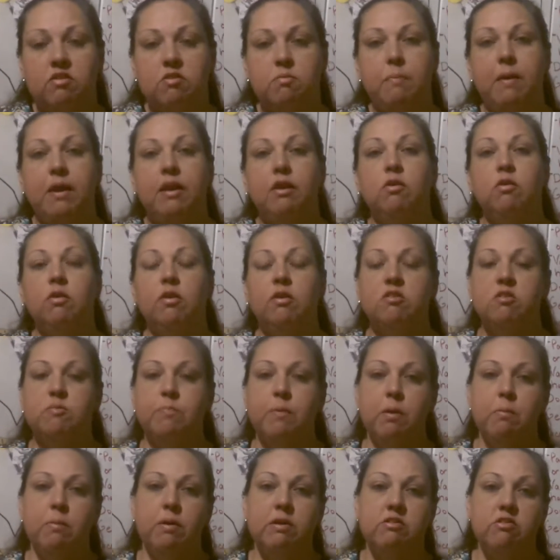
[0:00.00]
medical
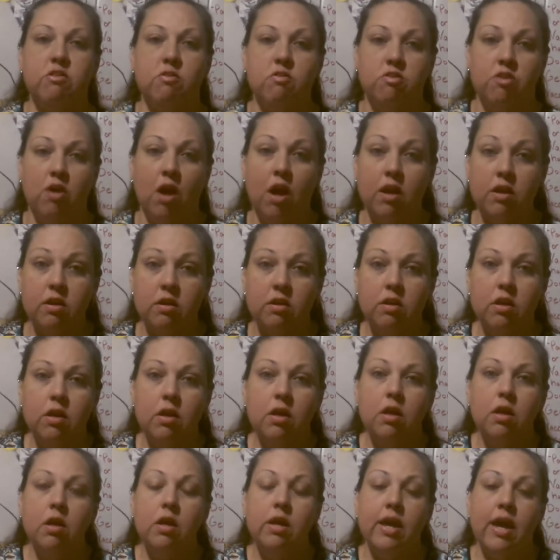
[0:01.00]
experiments are done.
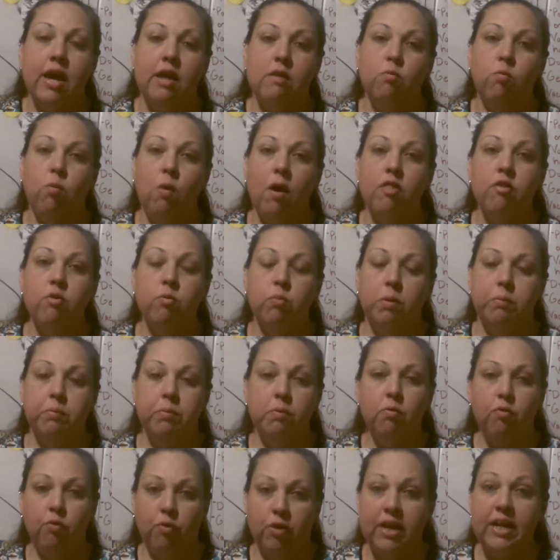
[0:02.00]
And whether when
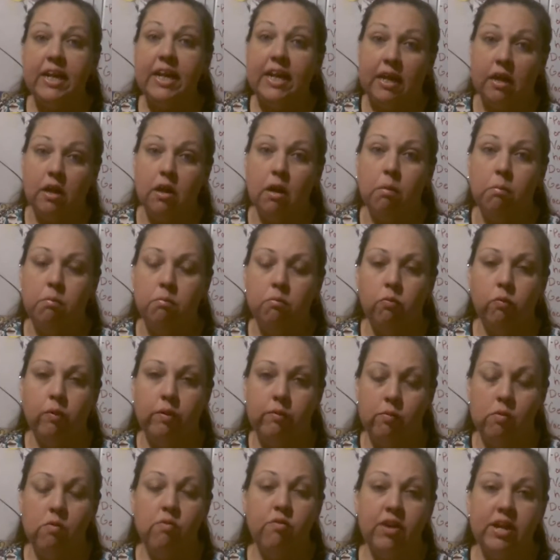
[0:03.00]
we're reading them,
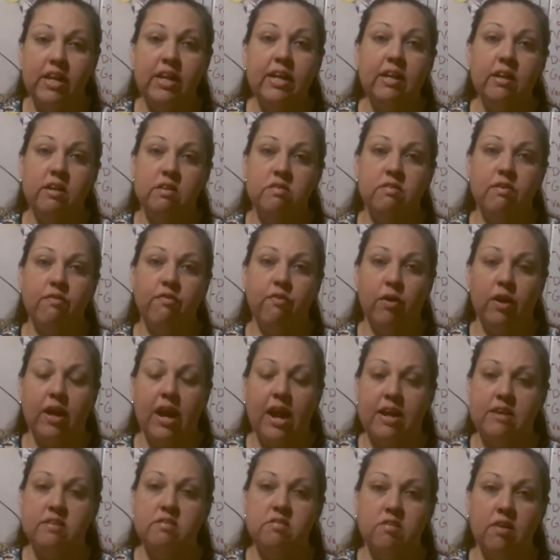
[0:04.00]
when we're reading these different
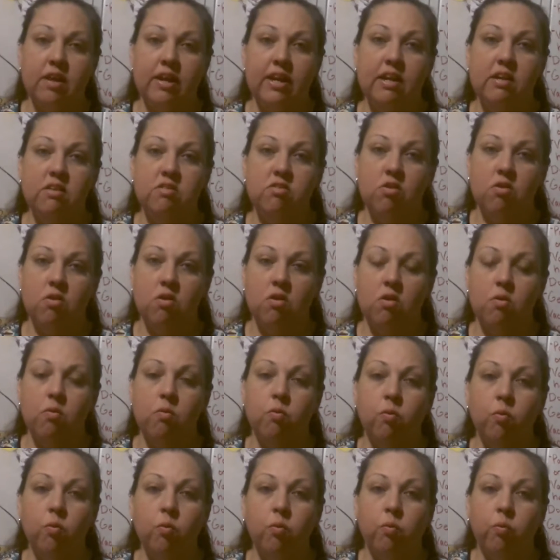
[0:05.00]
case studies, or
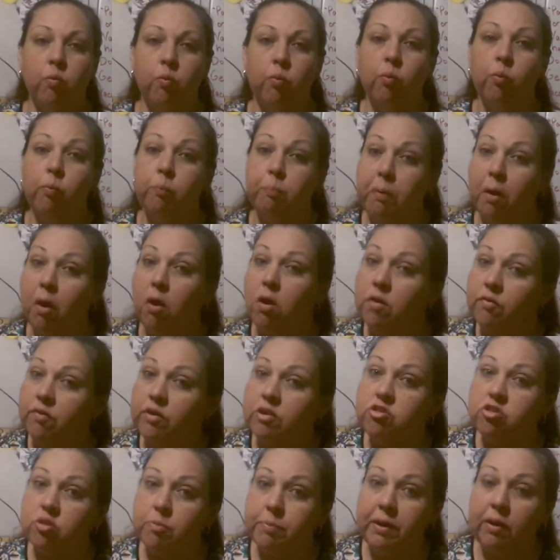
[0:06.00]
part of
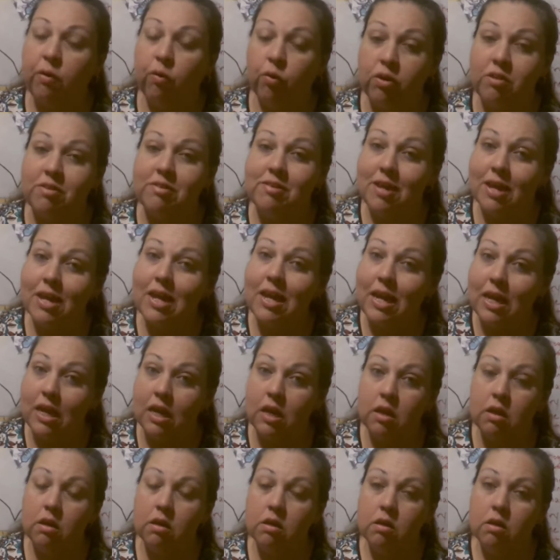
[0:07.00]
it should be
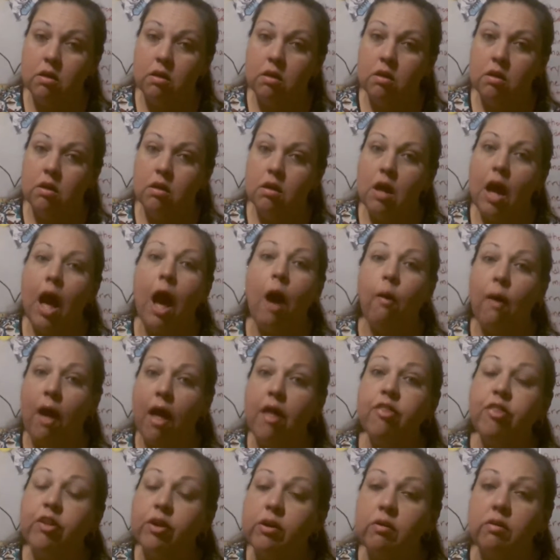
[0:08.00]
critiquing how
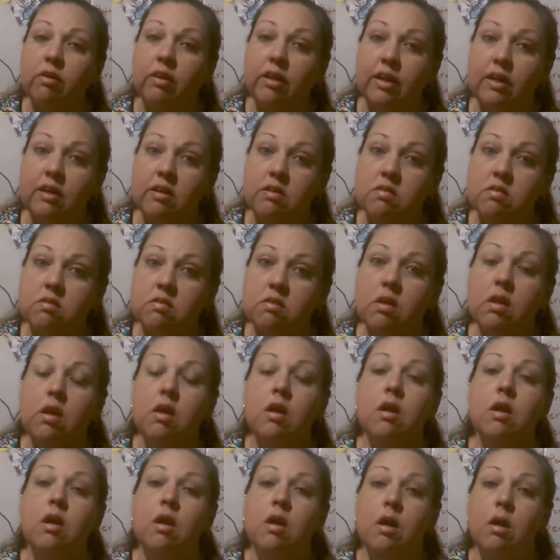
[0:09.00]
ethical it is.
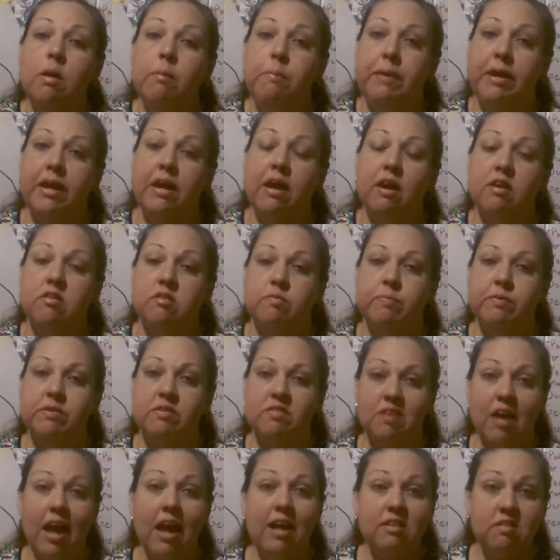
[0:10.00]
Because
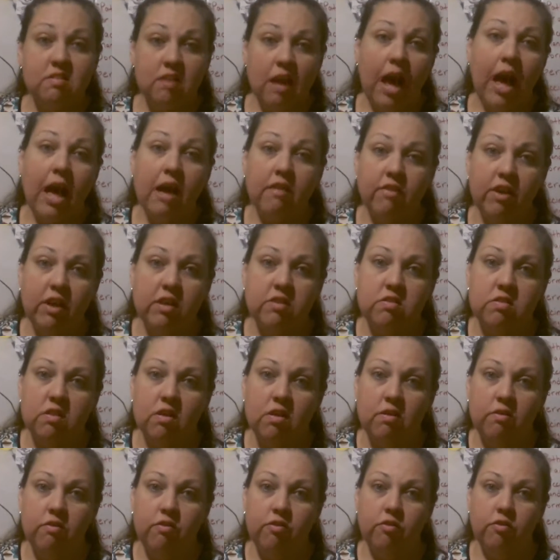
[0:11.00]
besides the obvious
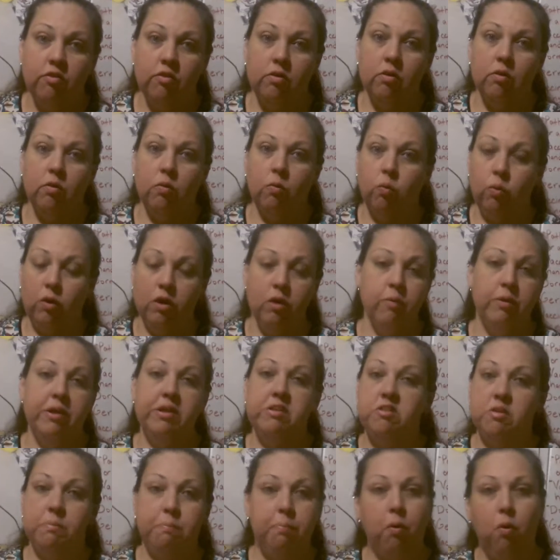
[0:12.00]
of what are we
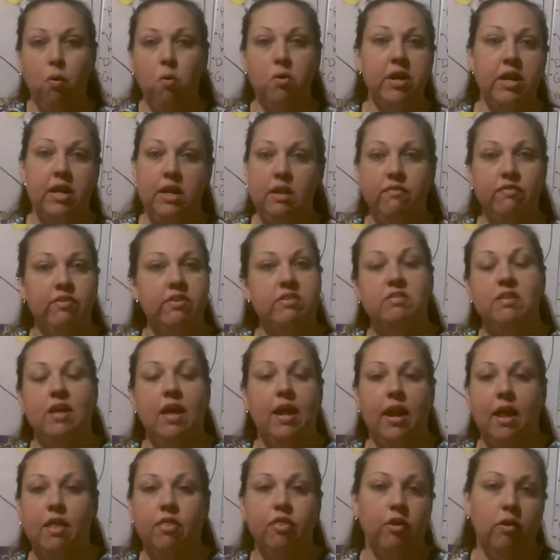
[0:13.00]
supporting if it's
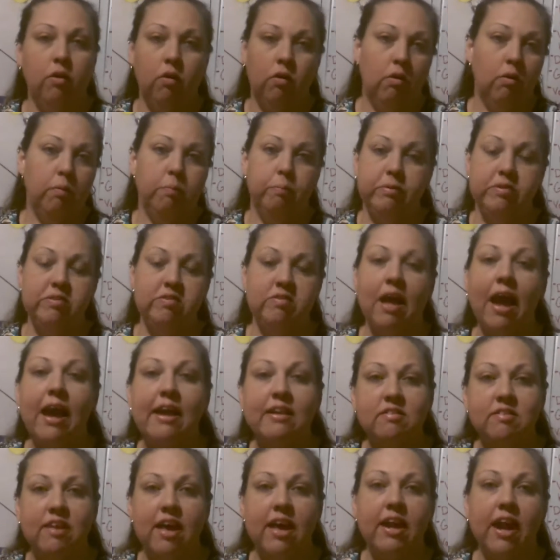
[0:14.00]
not ethical,
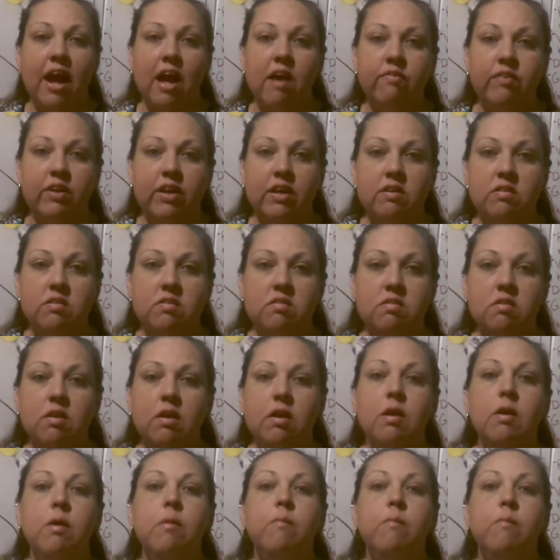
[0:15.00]
besides that obvious,